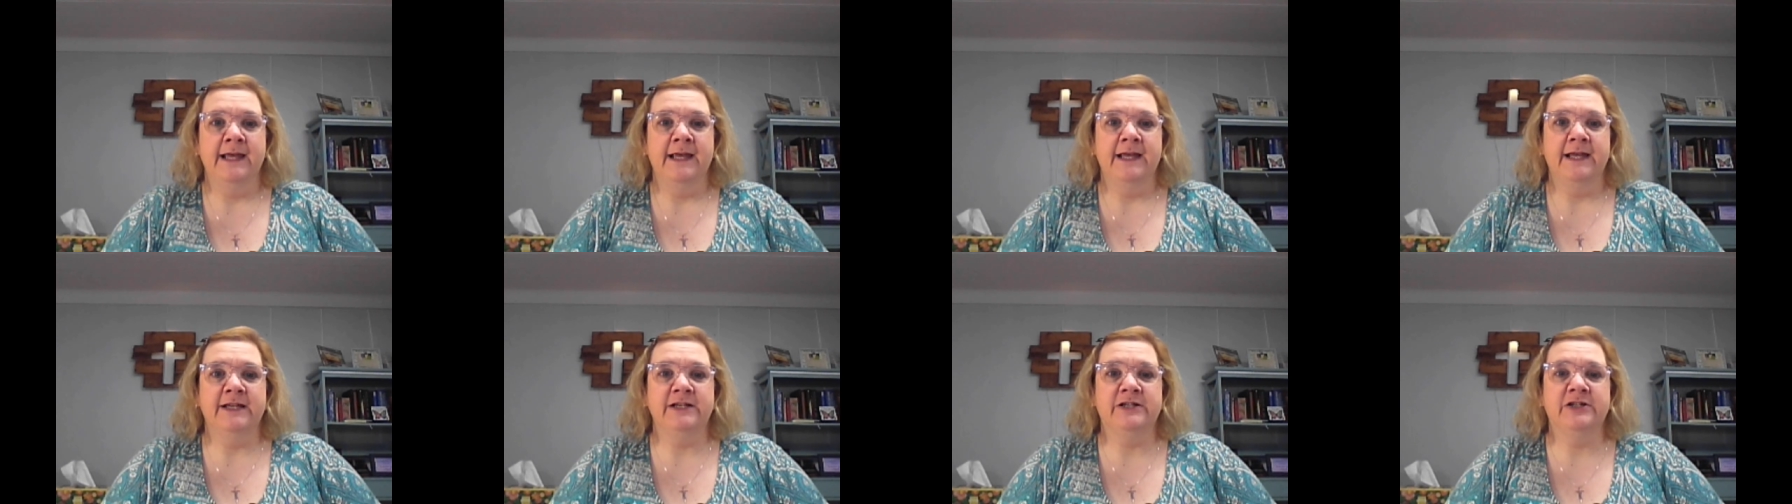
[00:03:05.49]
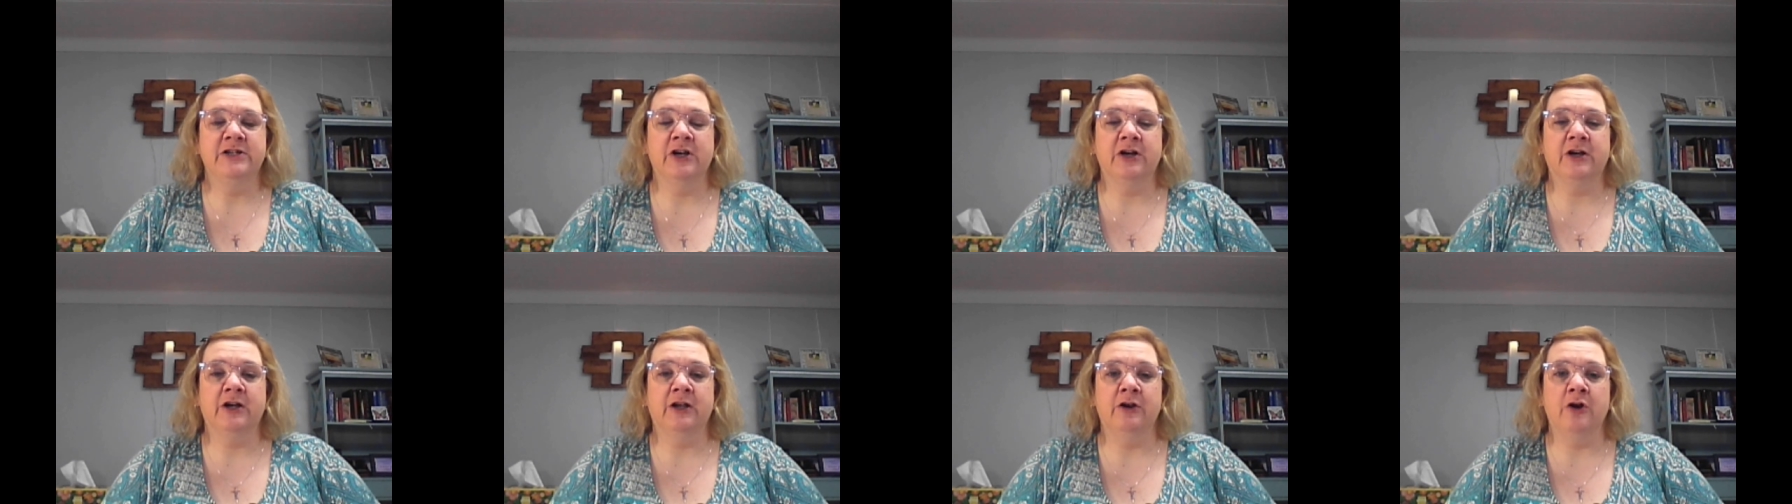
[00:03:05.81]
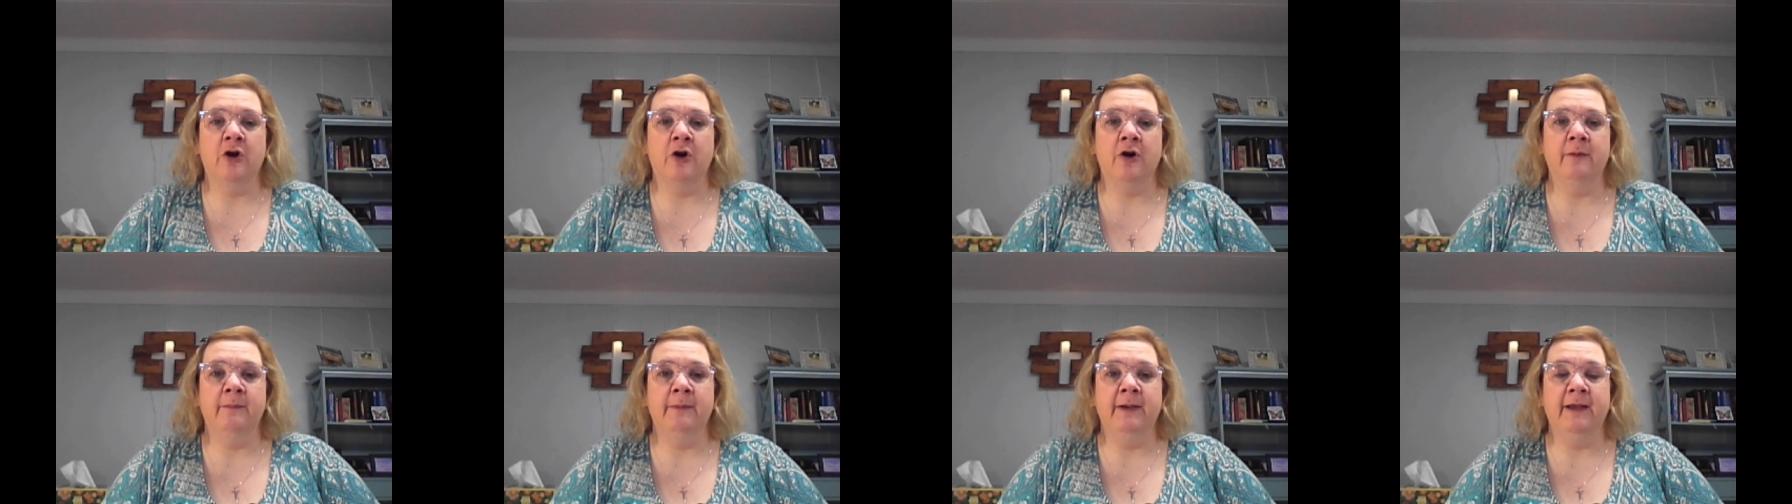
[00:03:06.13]
He took an
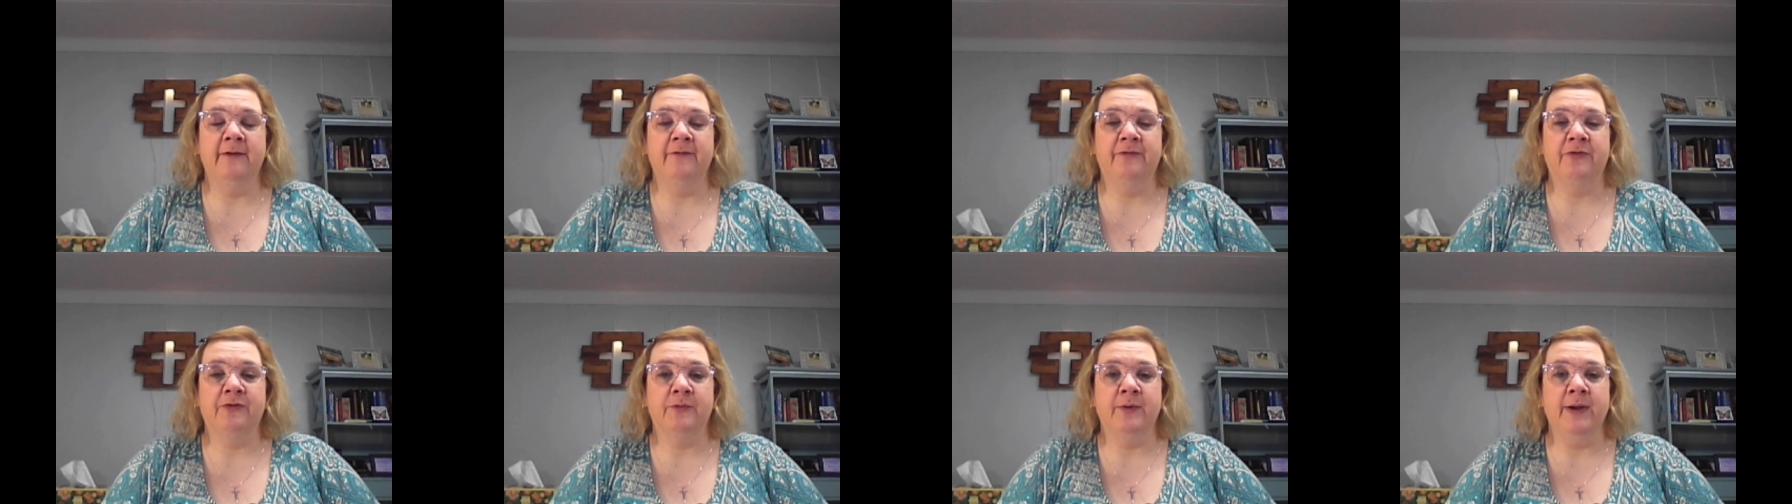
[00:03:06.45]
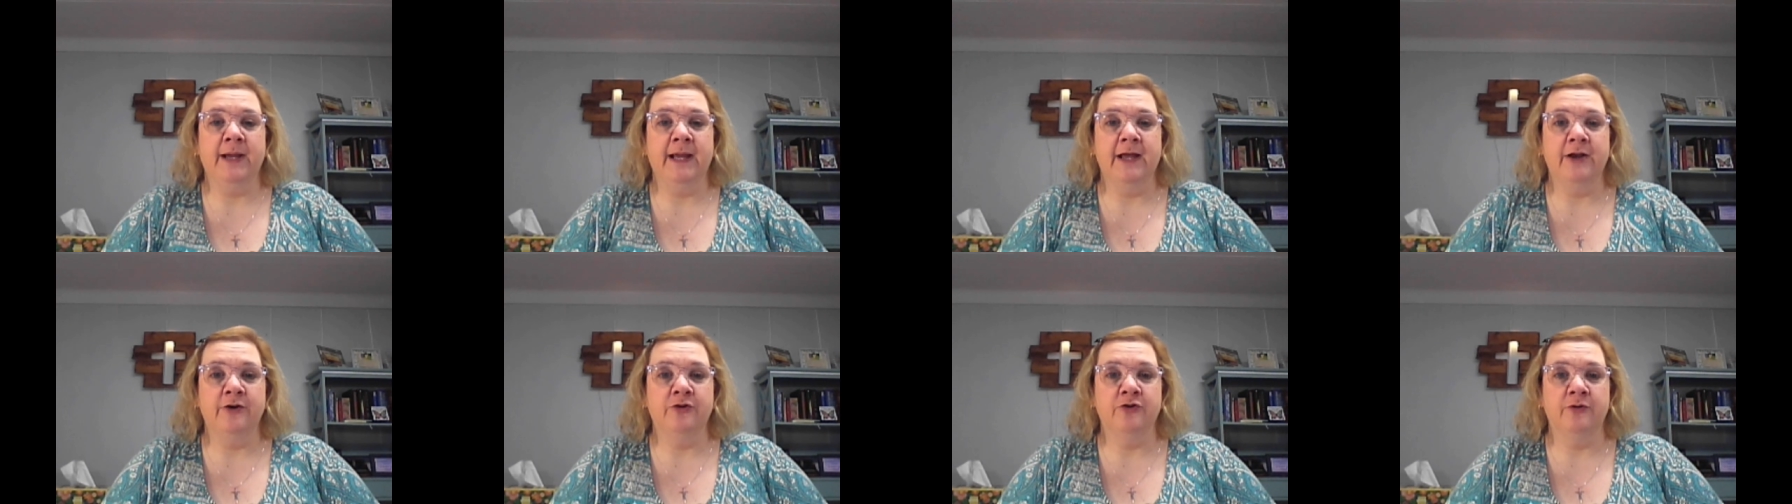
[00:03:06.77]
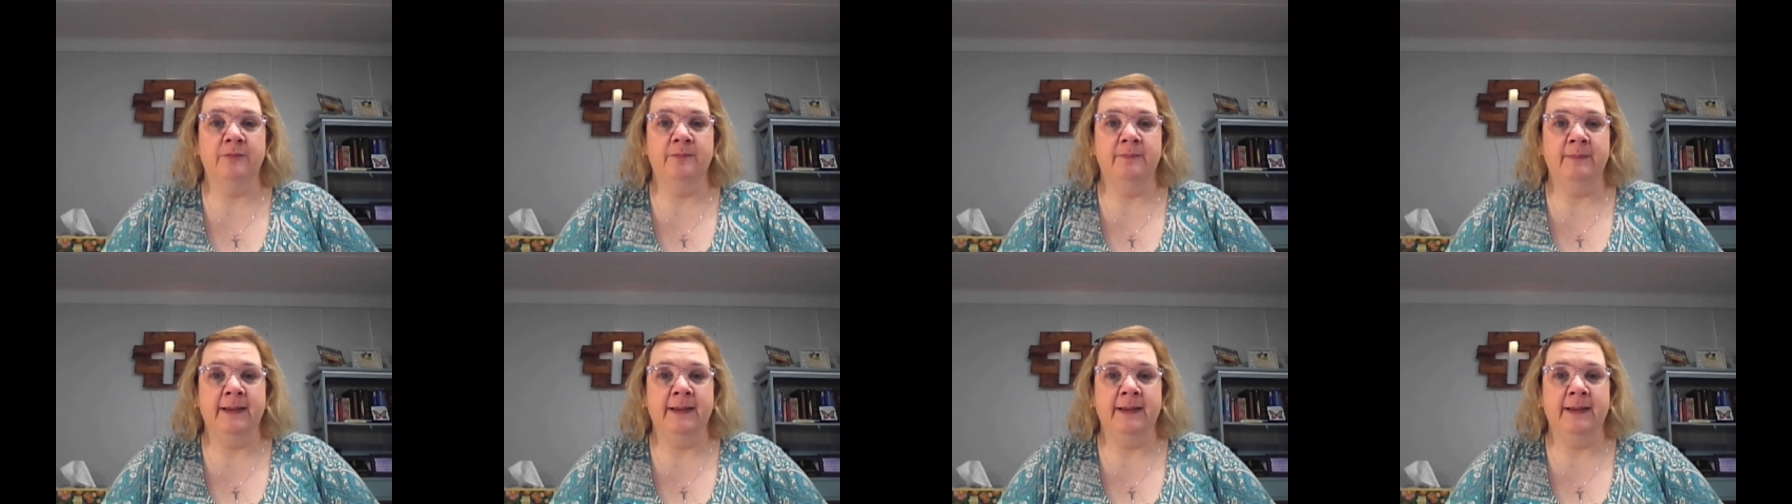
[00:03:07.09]
army of 300